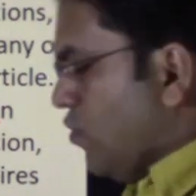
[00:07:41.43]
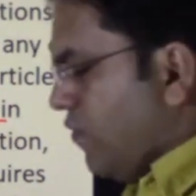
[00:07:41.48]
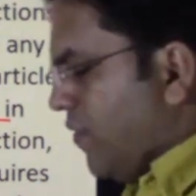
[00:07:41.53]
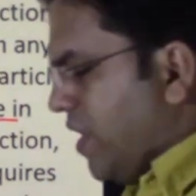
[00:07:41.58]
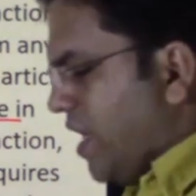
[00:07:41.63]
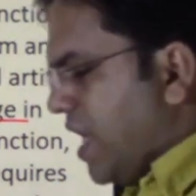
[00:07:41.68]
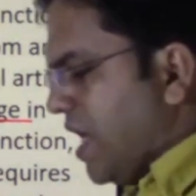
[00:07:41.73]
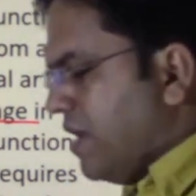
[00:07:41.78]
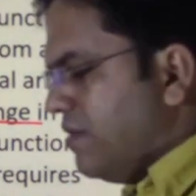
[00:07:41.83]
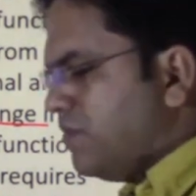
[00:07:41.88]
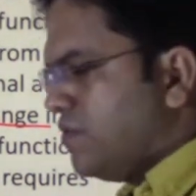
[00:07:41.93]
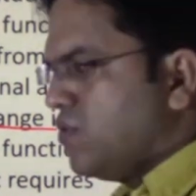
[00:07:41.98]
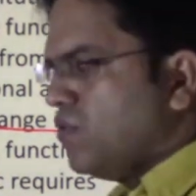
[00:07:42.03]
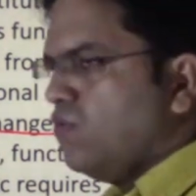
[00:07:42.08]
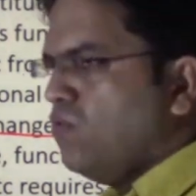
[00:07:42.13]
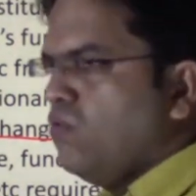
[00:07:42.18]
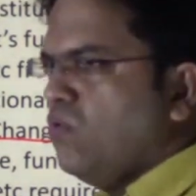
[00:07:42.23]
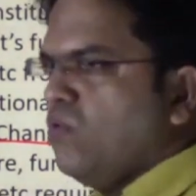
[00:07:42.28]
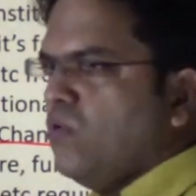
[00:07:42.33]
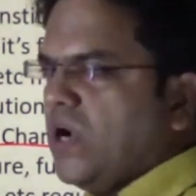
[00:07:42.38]
you will have
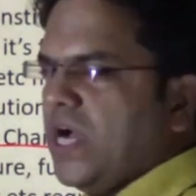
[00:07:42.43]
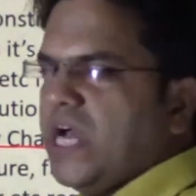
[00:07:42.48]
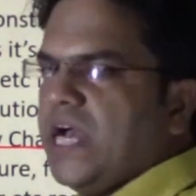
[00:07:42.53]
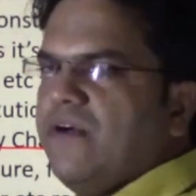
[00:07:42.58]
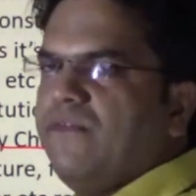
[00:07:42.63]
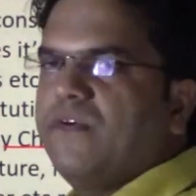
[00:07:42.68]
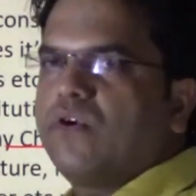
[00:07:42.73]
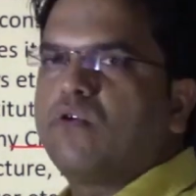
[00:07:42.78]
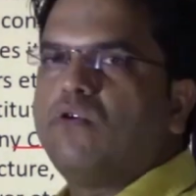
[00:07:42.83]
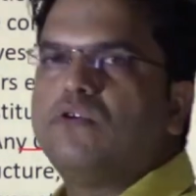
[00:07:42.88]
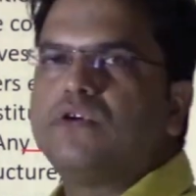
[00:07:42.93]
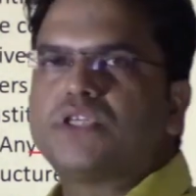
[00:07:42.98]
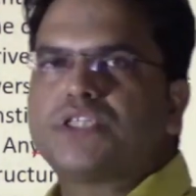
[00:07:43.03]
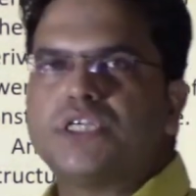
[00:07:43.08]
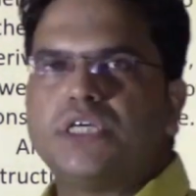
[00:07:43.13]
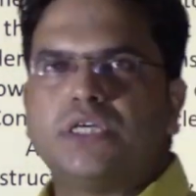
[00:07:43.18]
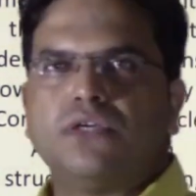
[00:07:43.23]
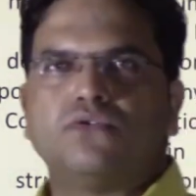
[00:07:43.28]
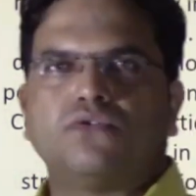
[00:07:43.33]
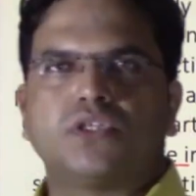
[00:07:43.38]
to have
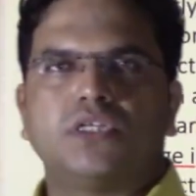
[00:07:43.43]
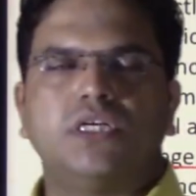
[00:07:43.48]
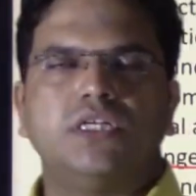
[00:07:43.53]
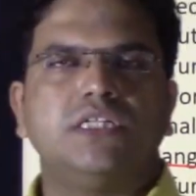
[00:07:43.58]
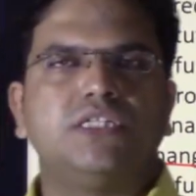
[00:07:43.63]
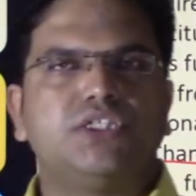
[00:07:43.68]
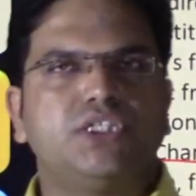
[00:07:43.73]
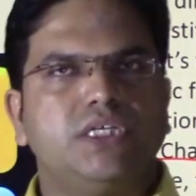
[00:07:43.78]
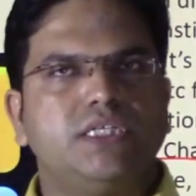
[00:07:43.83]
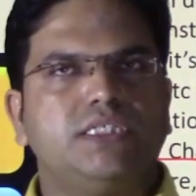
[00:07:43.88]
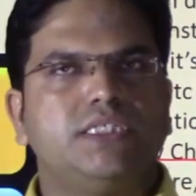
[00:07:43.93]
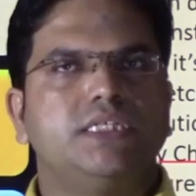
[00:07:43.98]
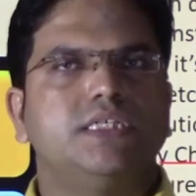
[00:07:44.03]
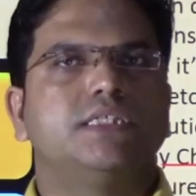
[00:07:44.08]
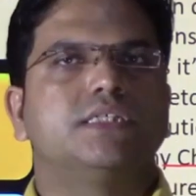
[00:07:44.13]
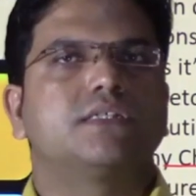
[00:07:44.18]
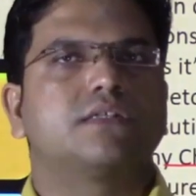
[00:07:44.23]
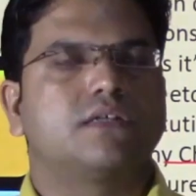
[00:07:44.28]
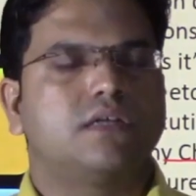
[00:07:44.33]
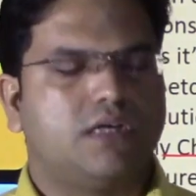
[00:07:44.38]
constitutional
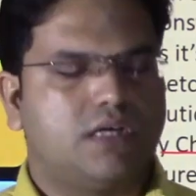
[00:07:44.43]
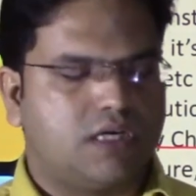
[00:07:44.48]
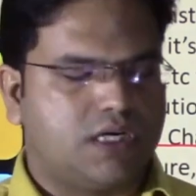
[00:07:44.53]
changes.